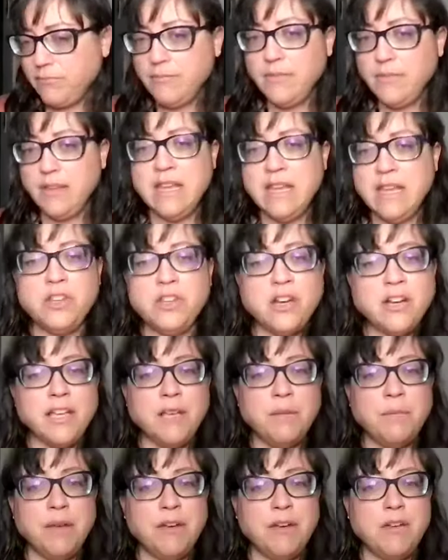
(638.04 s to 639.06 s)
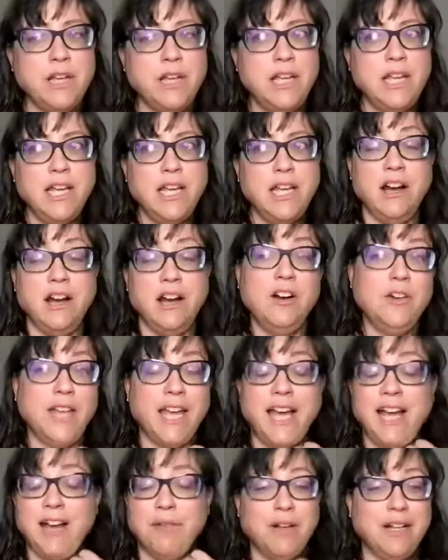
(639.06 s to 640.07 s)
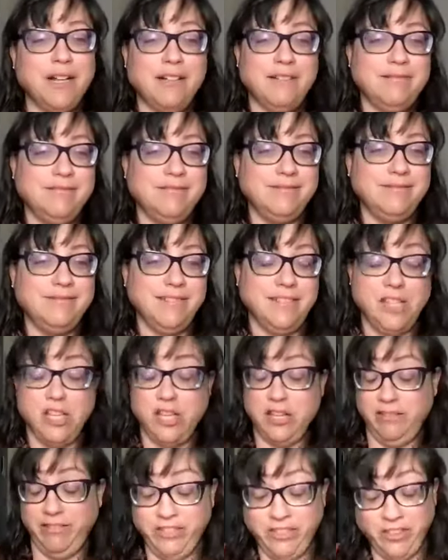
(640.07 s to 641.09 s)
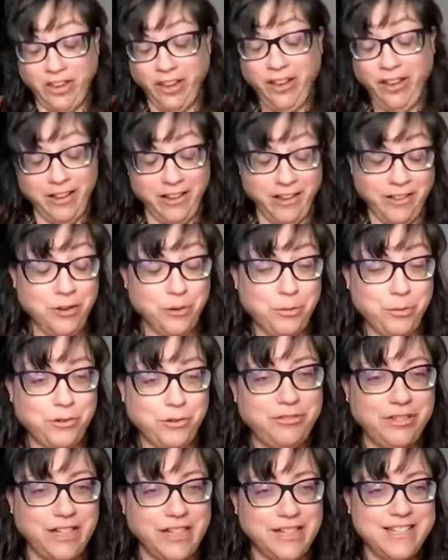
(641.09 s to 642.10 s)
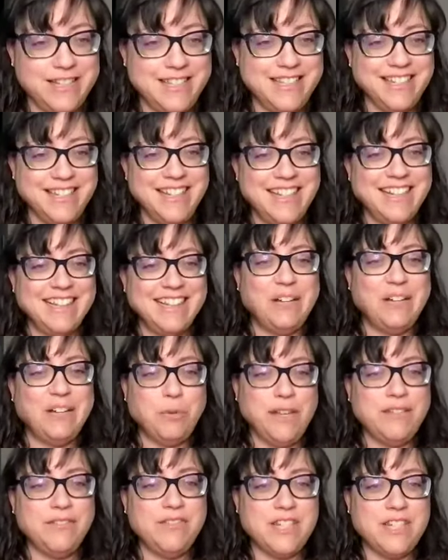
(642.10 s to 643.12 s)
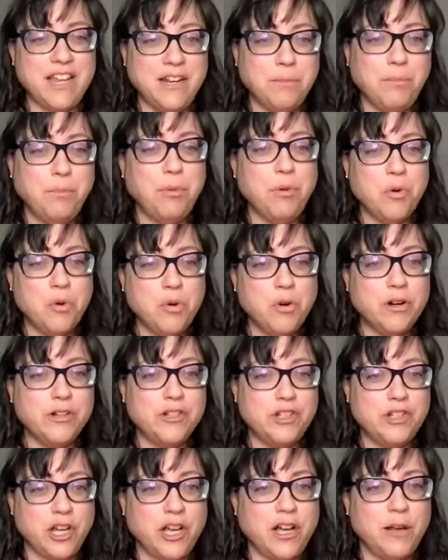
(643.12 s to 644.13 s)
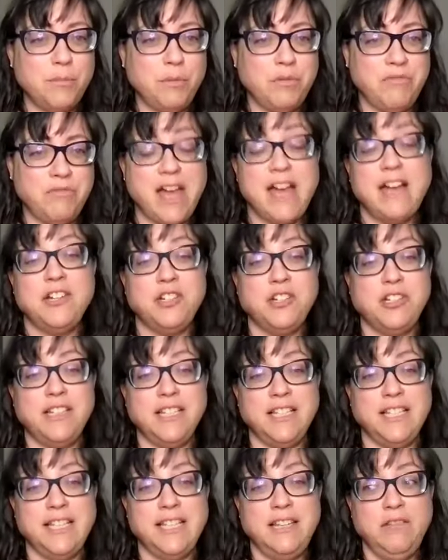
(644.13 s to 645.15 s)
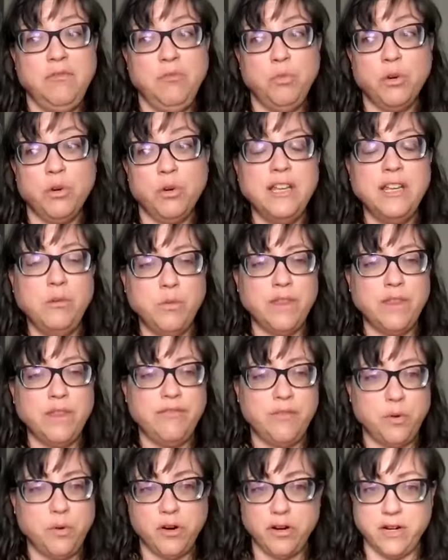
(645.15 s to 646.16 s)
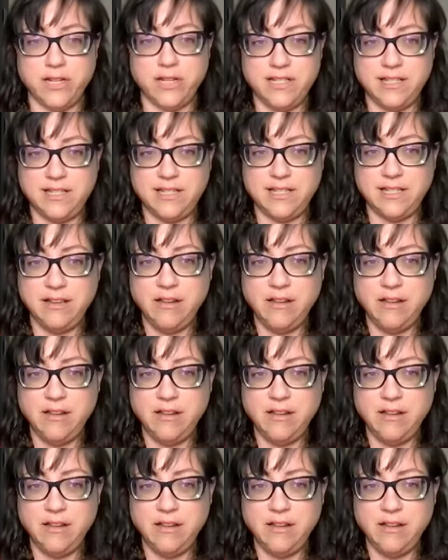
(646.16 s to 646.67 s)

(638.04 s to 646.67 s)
and talking about, oh yeah, well, duh, there were floods. Like we have done a poor job of actually working with forests.